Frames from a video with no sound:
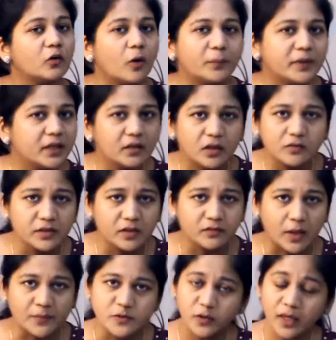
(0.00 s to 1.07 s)
your optic nerve
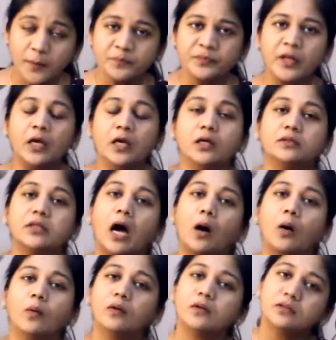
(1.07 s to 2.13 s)
develops, okay?
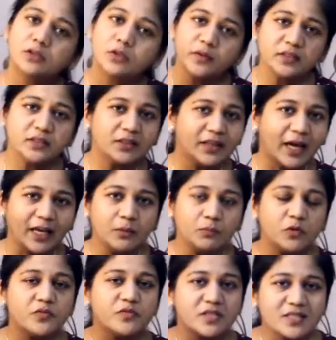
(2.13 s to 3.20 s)
Now, during the time
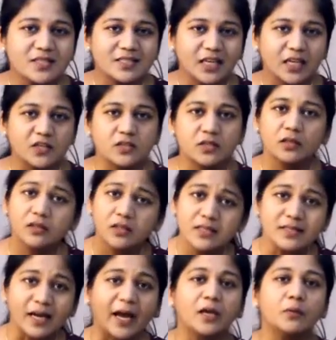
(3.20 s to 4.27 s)
of gestation,
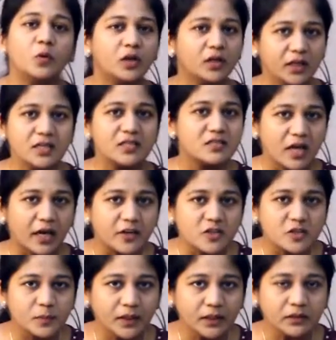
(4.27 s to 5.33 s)
this eyeball needs
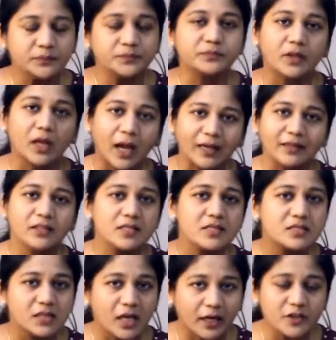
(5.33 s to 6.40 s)
nourishment, and
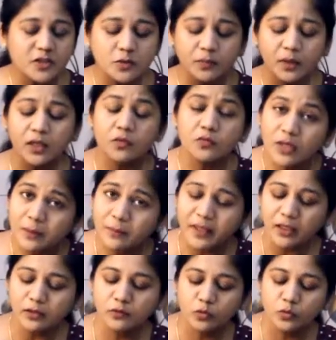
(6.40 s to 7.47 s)
this nourishment will
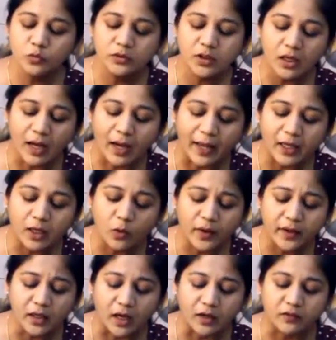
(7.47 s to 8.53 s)
be through the
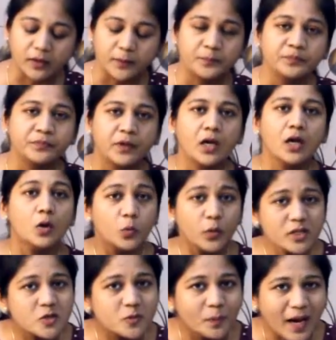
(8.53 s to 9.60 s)
hyaloid artery,
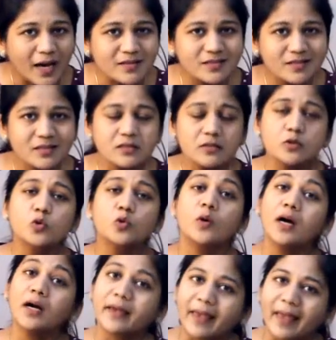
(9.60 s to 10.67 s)
which passes
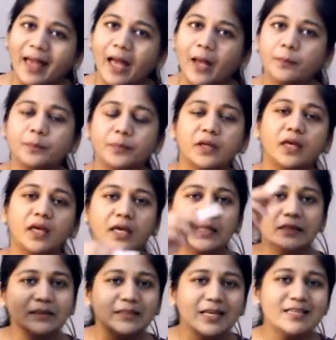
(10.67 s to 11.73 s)
through a gap
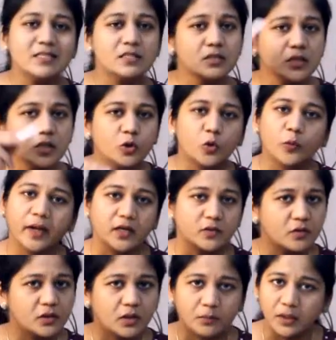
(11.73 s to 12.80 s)
in this
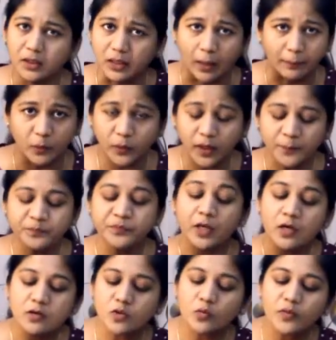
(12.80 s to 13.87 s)
neuroectodermal cup, okay?
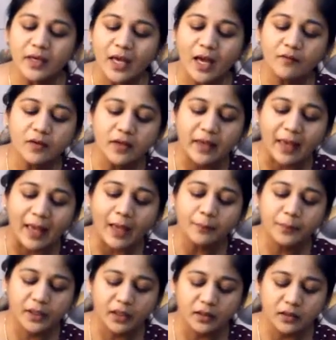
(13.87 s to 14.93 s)
So we have a gap
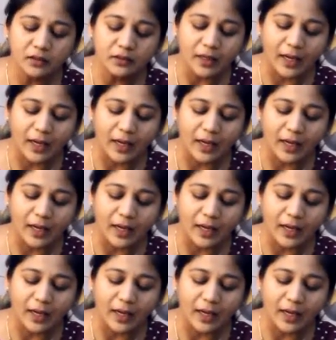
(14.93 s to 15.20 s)
here,